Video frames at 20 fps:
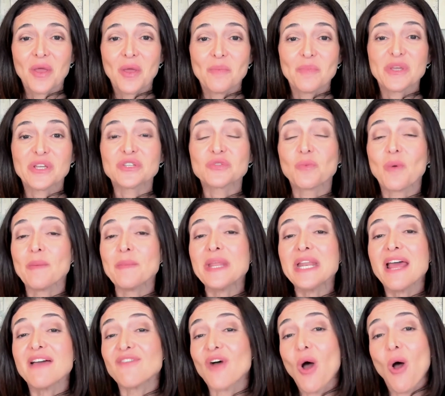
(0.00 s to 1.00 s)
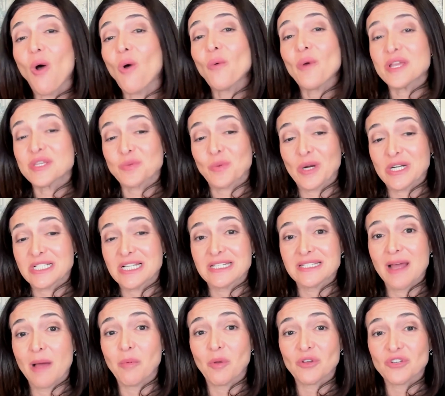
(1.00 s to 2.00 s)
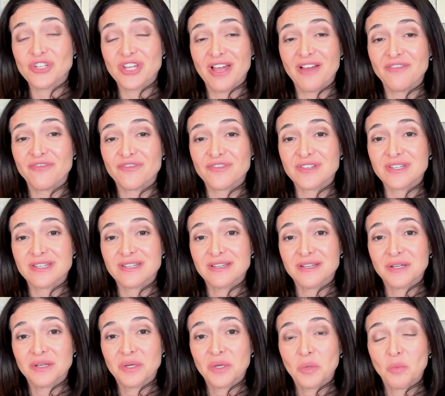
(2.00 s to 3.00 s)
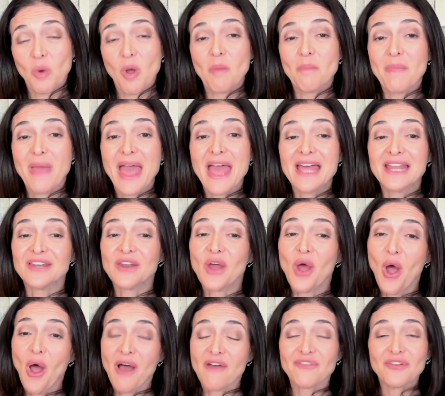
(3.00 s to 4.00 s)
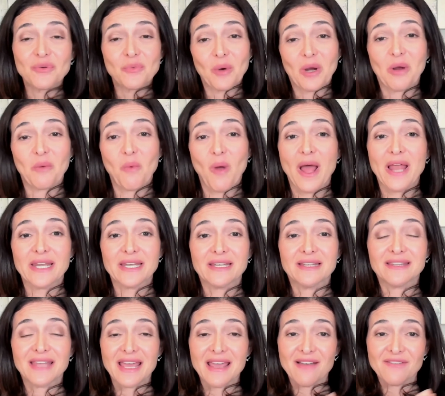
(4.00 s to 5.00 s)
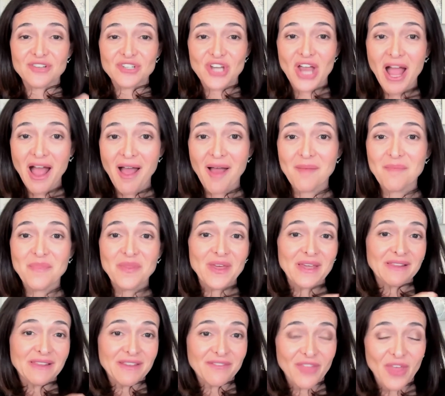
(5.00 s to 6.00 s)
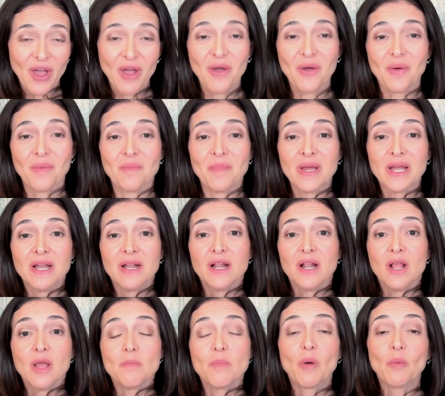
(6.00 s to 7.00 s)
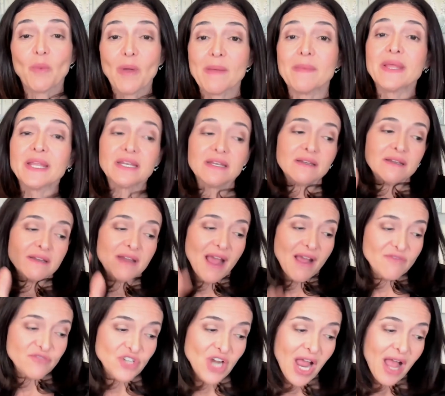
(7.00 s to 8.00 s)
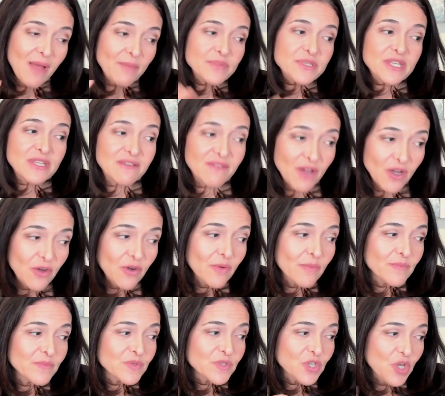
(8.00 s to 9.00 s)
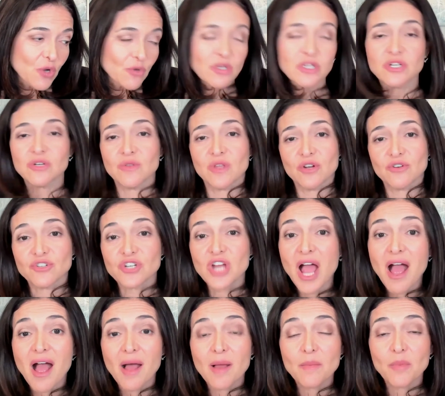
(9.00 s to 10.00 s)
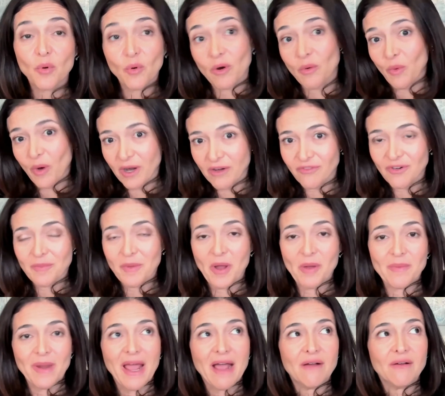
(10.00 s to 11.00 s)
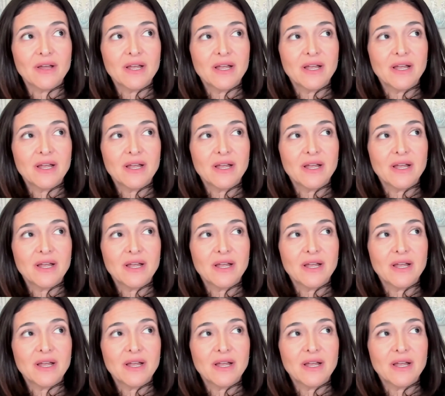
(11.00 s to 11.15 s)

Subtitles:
Because women have always worked a double shift, while men often work one. They have a job, they leave the home. But women have jobs, leave homes, go to do their job or work from home now.